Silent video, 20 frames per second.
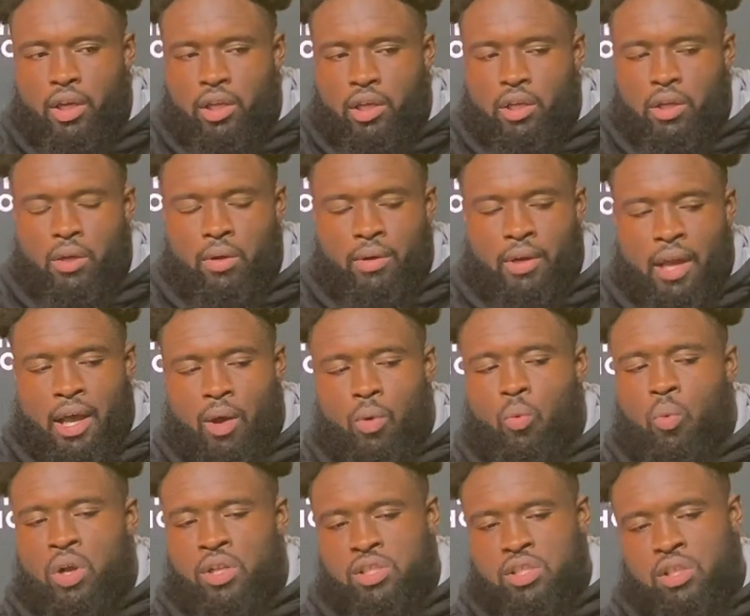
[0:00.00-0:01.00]
You know, not
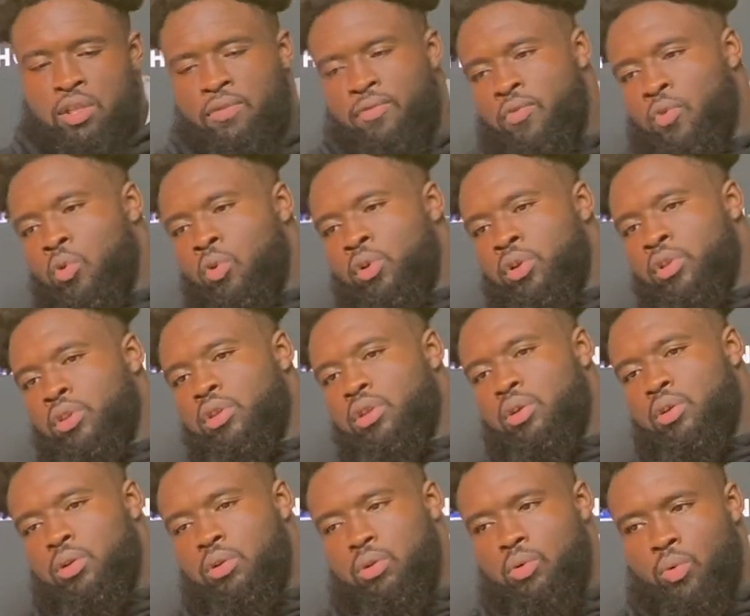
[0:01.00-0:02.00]
once in the fourth,
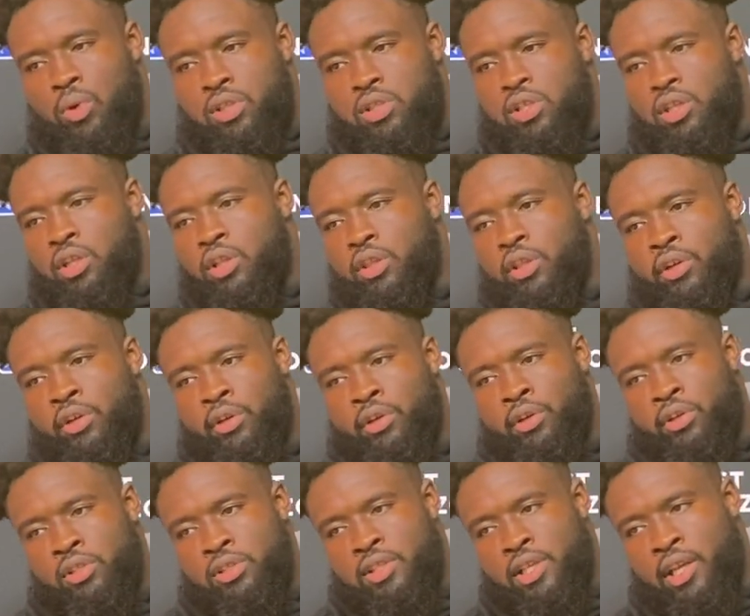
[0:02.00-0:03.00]
once in the
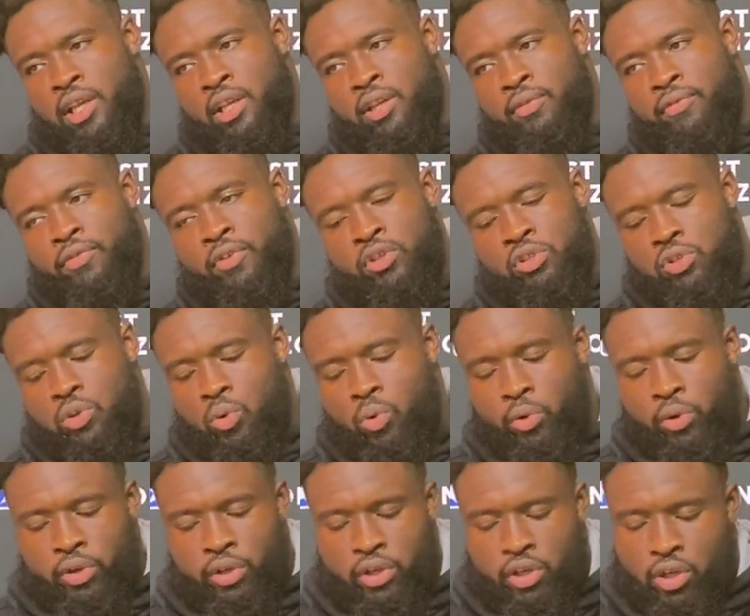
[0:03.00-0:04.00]
third, second, and first
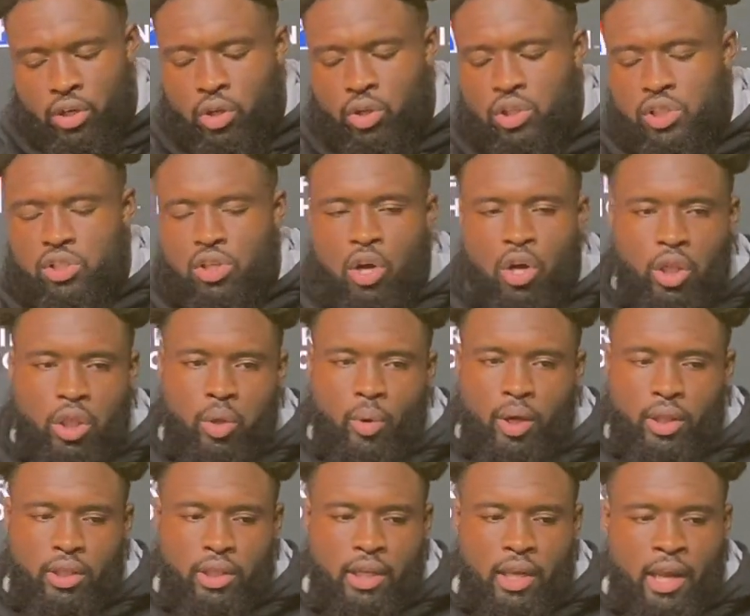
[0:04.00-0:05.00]
quarter, you know, just all
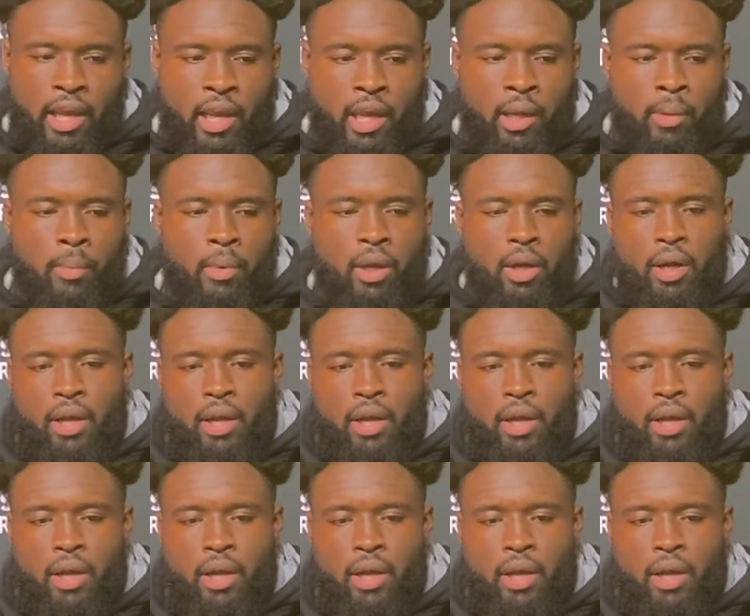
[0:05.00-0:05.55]
throughout the game,